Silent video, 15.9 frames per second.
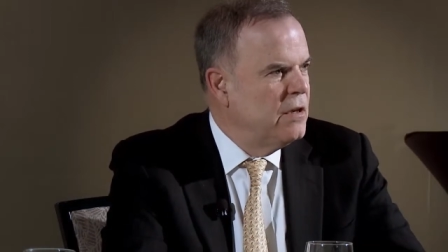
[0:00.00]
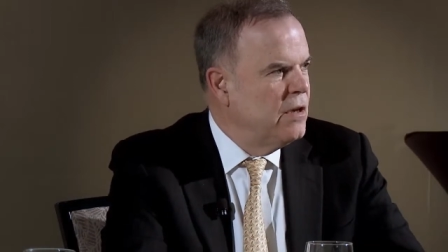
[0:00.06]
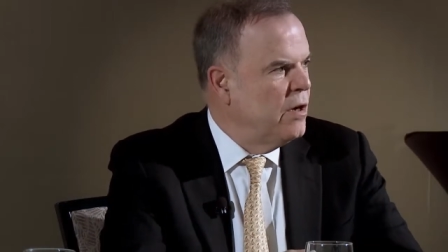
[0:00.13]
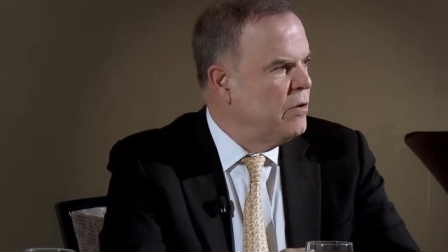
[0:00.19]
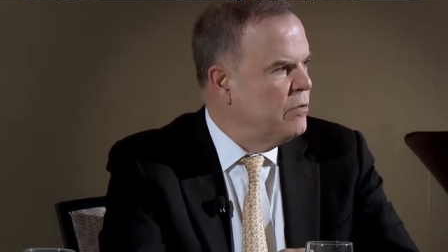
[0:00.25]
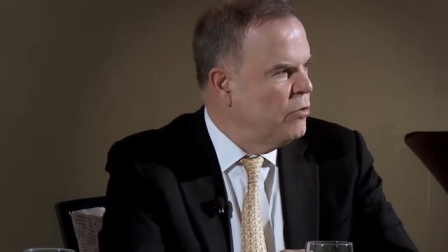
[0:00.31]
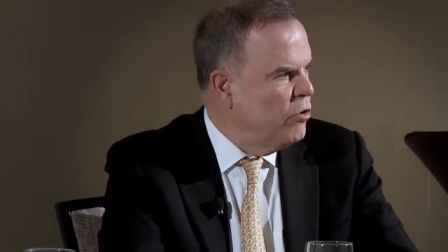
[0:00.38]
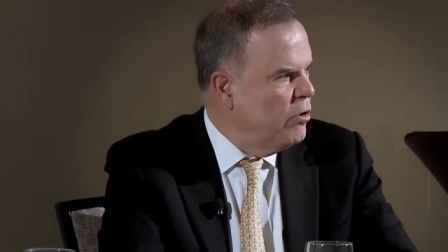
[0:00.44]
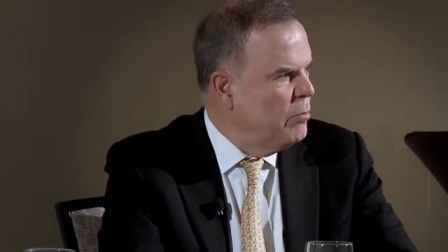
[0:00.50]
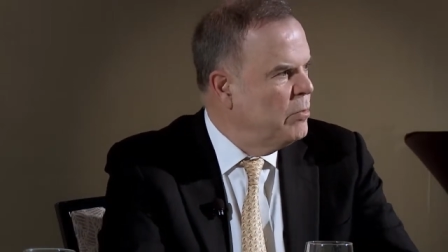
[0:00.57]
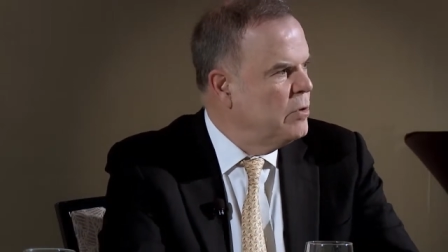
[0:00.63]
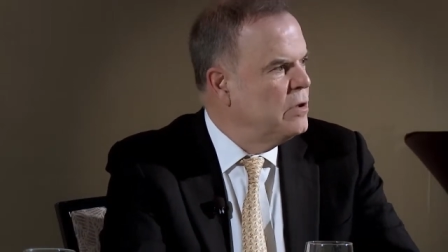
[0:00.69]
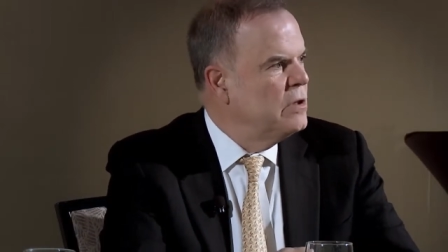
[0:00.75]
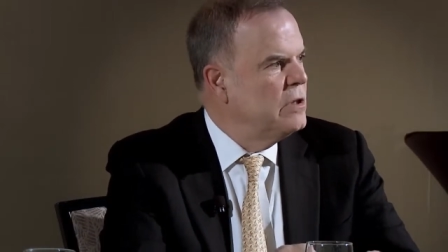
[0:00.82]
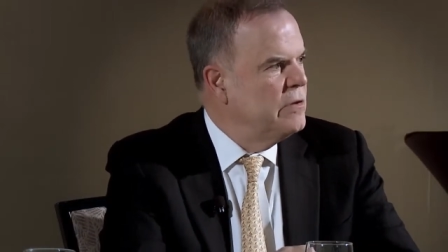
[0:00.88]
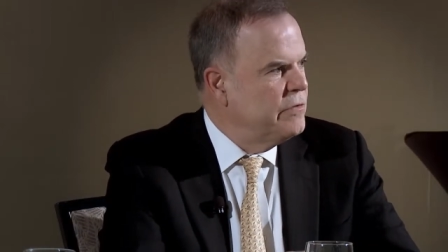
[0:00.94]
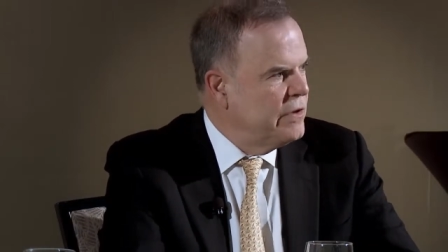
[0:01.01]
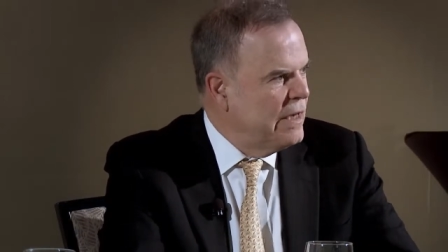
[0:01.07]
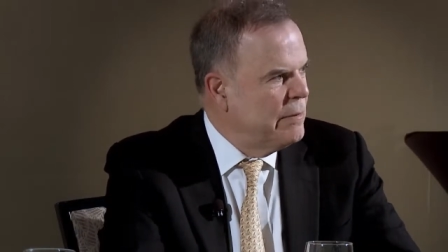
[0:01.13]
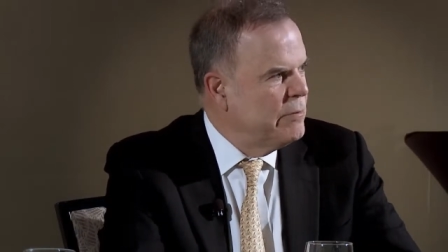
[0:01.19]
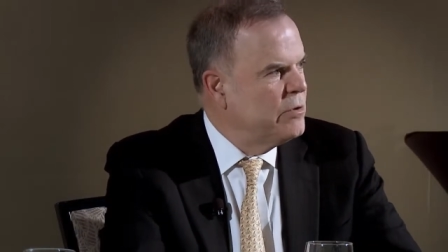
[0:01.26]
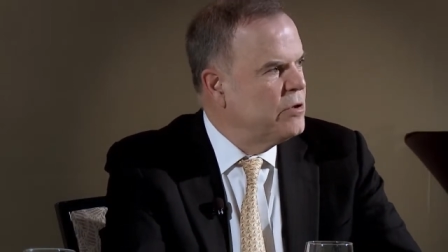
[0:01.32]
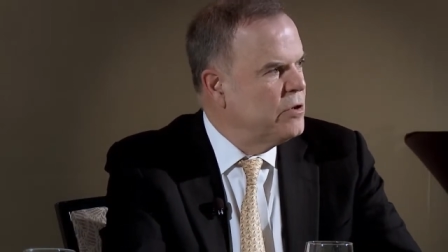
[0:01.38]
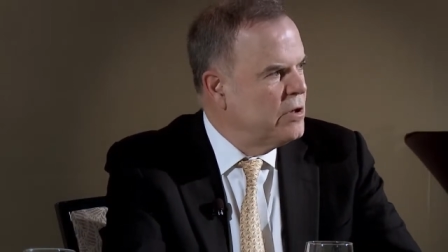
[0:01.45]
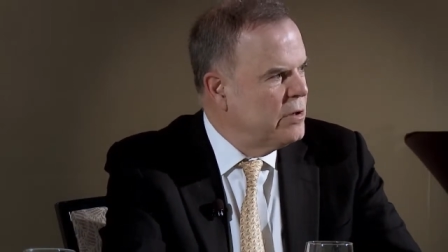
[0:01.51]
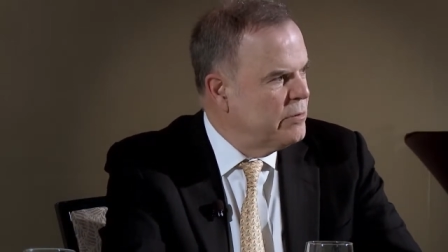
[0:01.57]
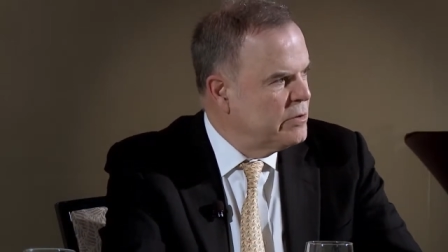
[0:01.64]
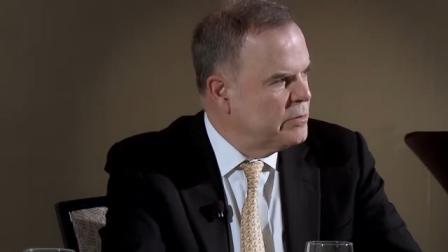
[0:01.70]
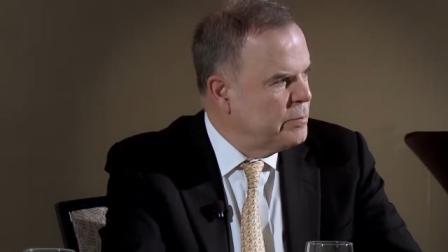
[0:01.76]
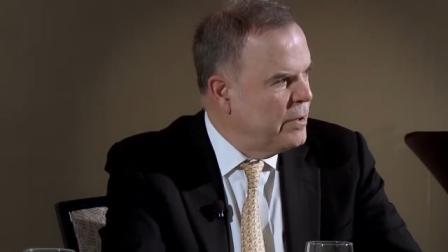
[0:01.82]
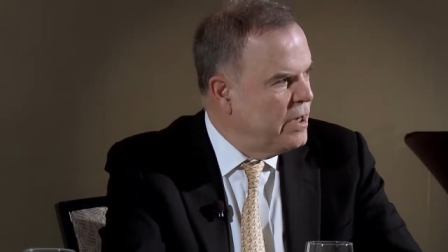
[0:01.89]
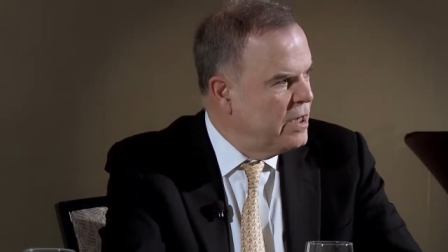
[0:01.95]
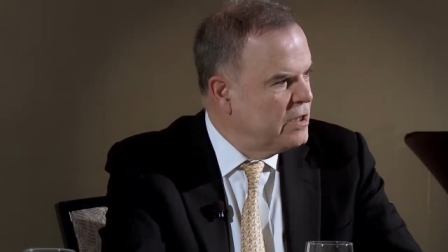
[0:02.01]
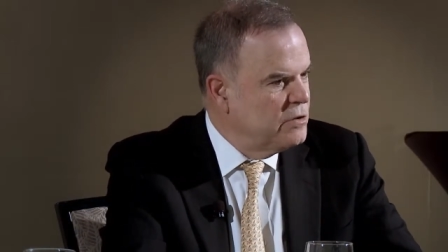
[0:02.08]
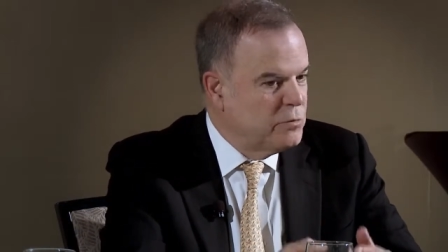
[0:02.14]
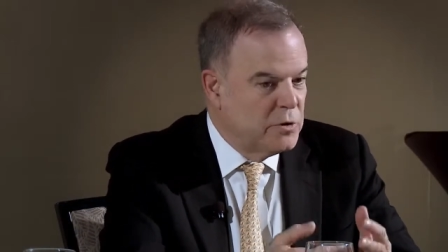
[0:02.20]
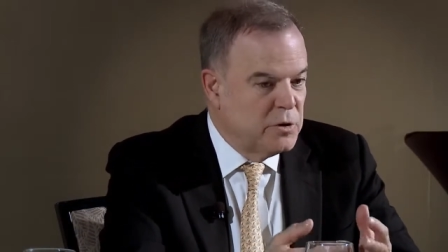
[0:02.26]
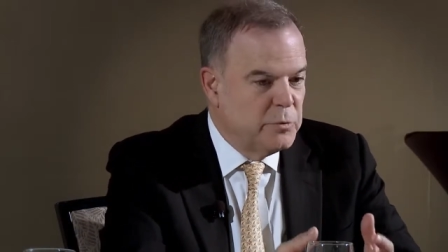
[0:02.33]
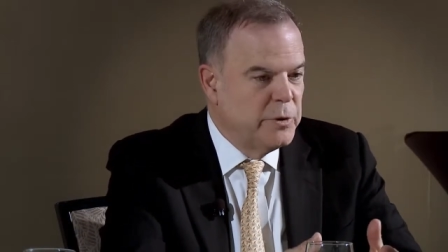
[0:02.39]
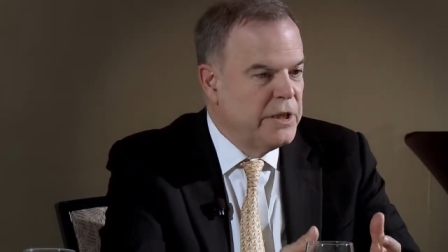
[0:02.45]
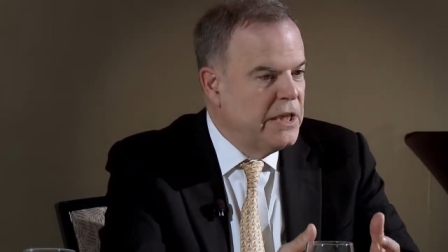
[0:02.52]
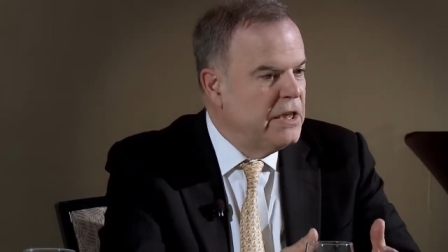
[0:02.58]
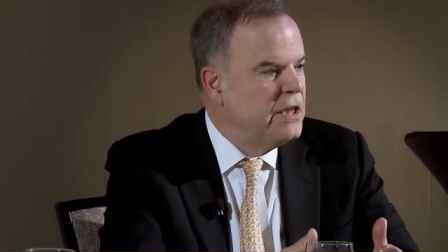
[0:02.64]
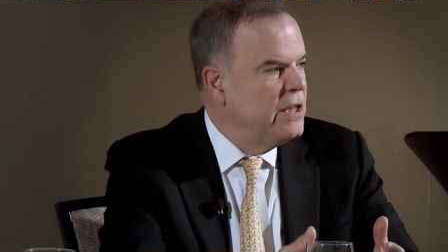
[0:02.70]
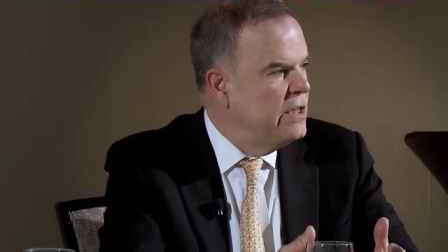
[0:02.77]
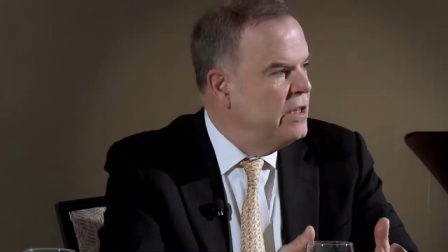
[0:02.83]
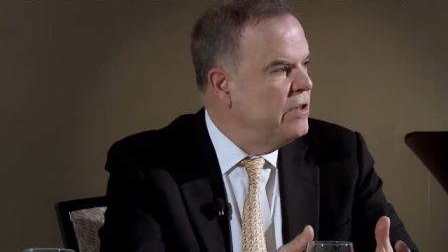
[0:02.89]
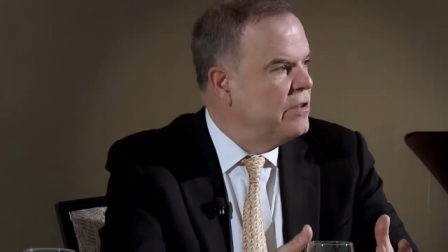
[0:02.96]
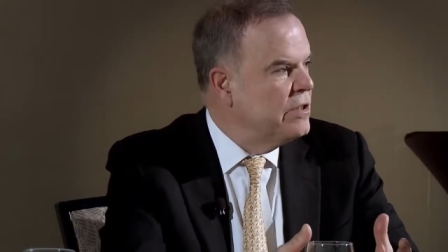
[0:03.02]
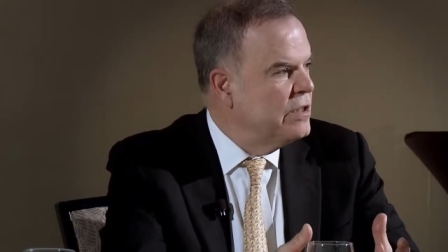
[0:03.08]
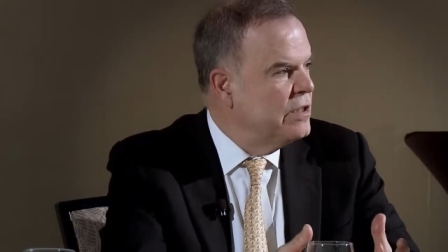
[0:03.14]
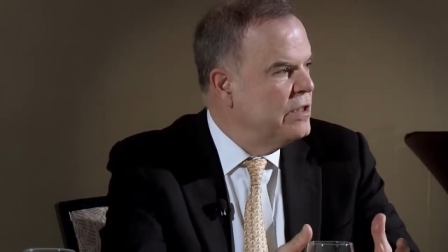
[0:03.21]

our normal inflammatory response, which we need to heal?